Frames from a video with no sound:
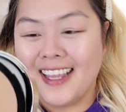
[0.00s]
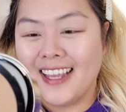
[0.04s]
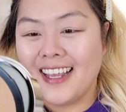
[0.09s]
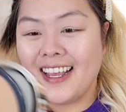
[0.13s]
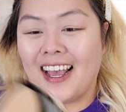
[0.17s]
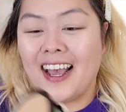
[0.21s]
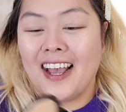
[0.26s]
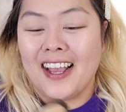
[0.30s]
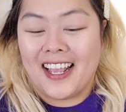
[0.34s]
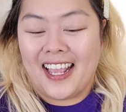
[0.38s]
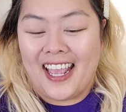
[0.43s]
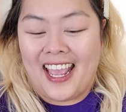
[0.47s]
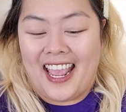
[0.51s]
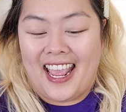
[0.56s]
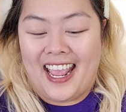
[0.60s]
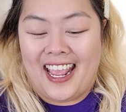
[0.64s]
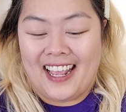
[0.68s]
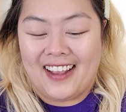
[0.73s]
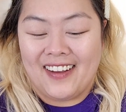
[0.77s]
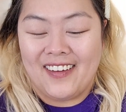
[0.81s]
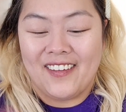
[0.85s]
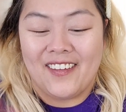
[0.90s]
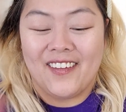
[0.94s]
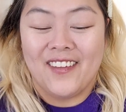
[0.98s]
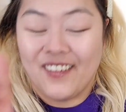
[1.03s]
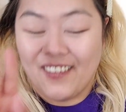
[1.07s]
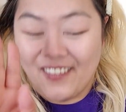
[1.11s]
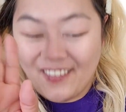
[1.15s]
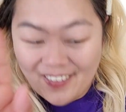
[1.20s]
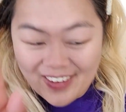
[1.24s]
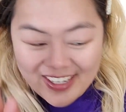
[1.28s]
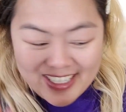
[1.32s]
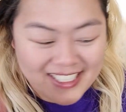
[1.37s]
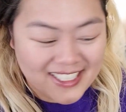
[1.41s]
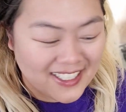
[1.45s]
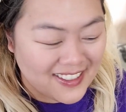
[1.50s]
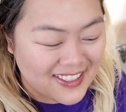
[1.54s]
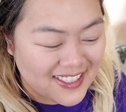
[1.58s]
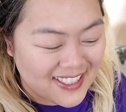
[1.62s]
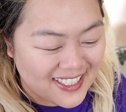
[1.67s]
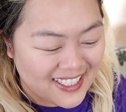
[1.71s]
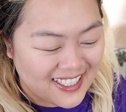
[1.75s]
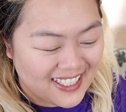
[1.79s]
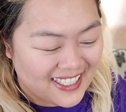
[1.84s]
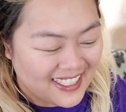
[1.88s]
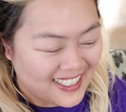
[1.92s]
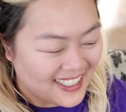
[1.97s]
okay, we shall
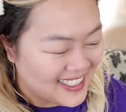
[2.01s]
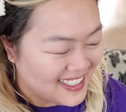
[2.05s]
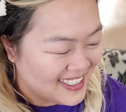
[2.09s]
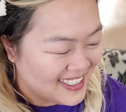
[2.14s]
see.